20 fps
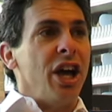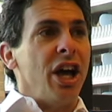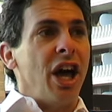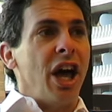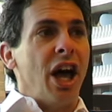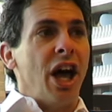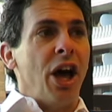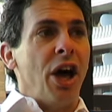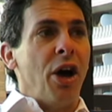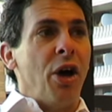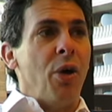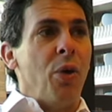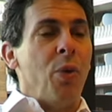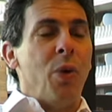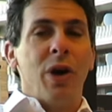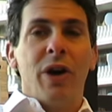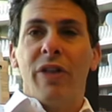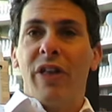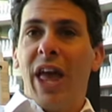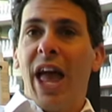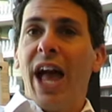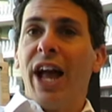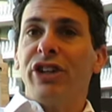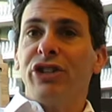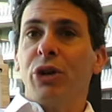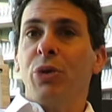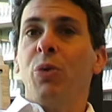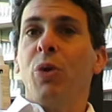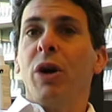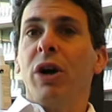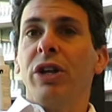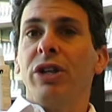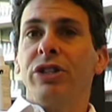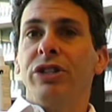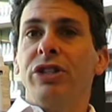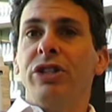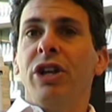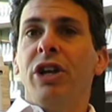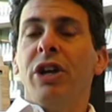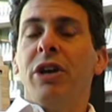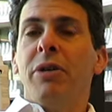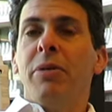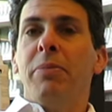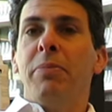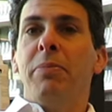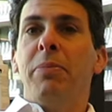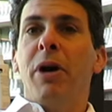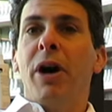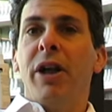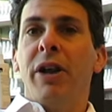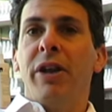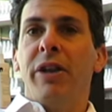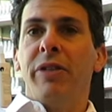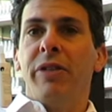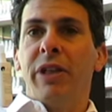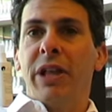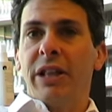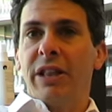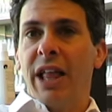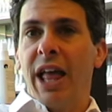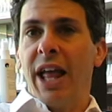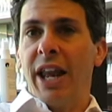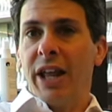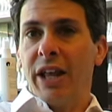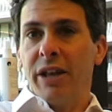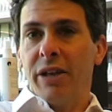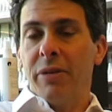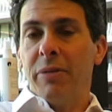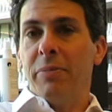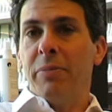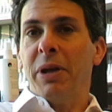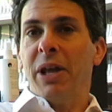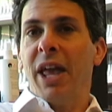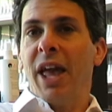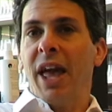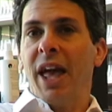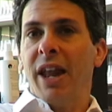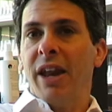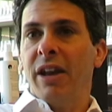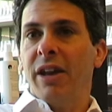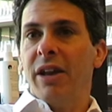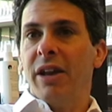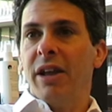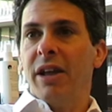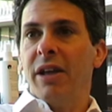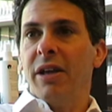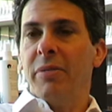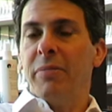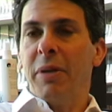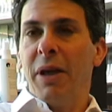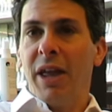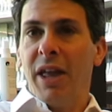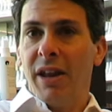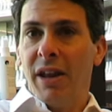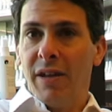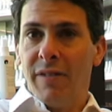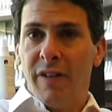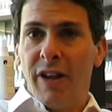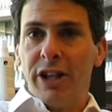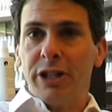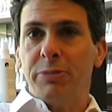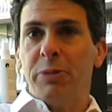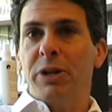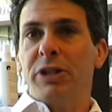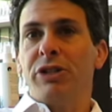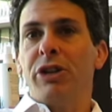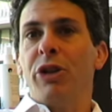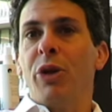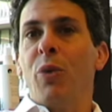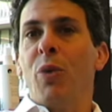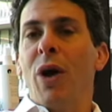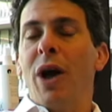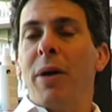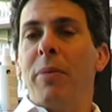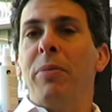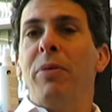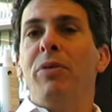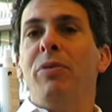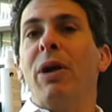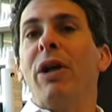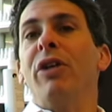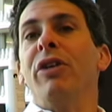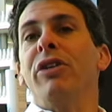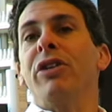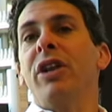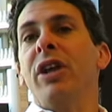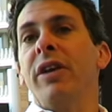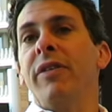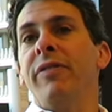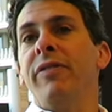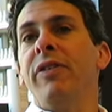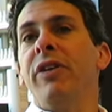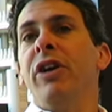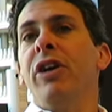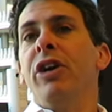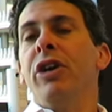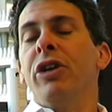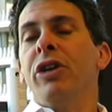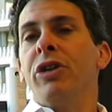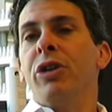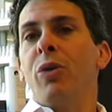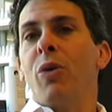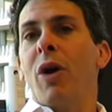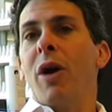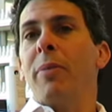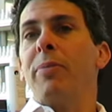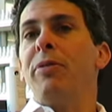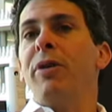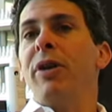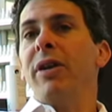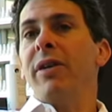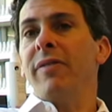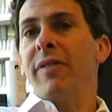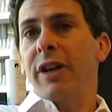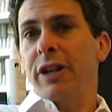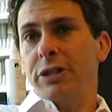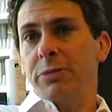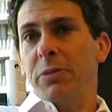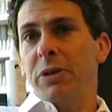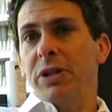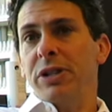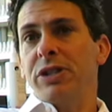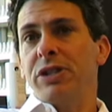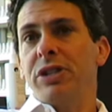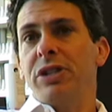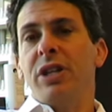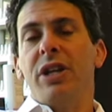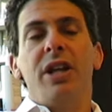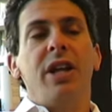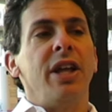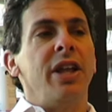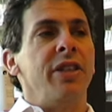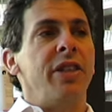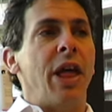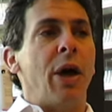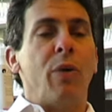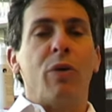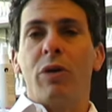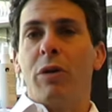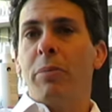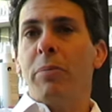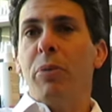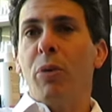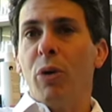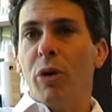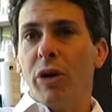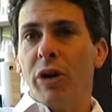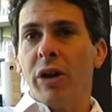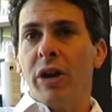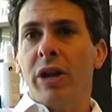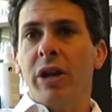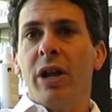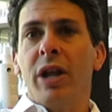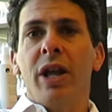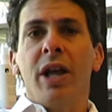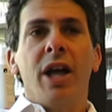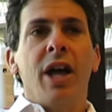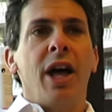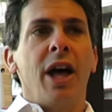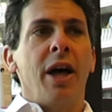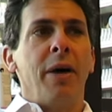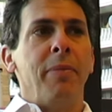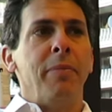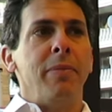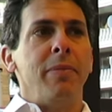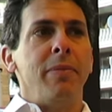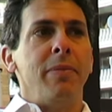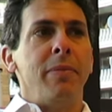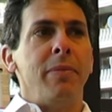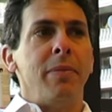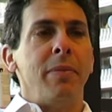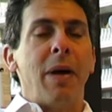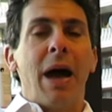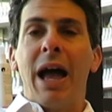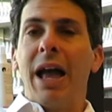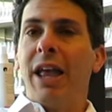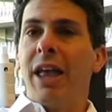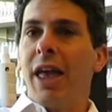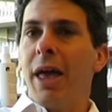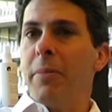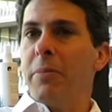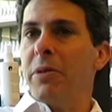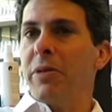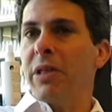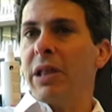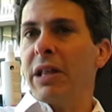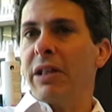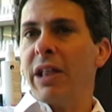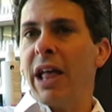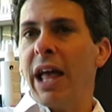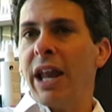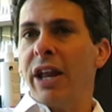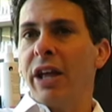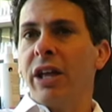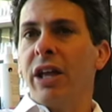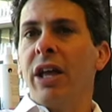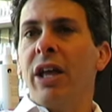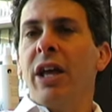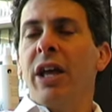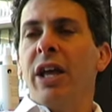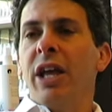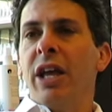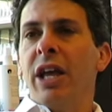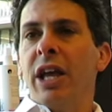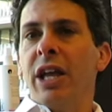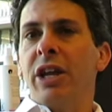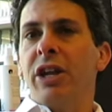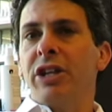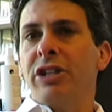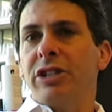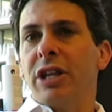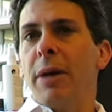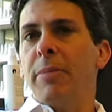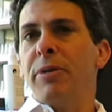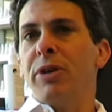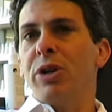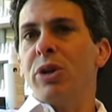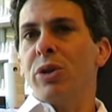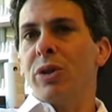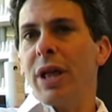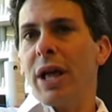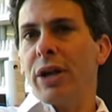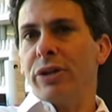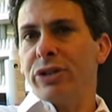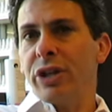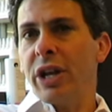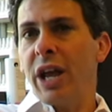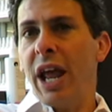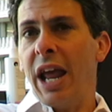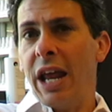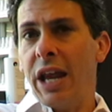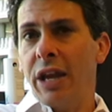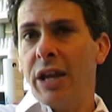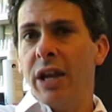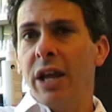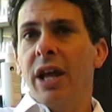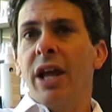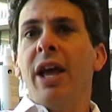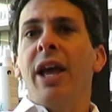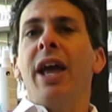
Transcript: uh, where the action was but the Atlantic began making investments in the web relative to our print investments that were important. Um, I came to the Atlantic in December 2008,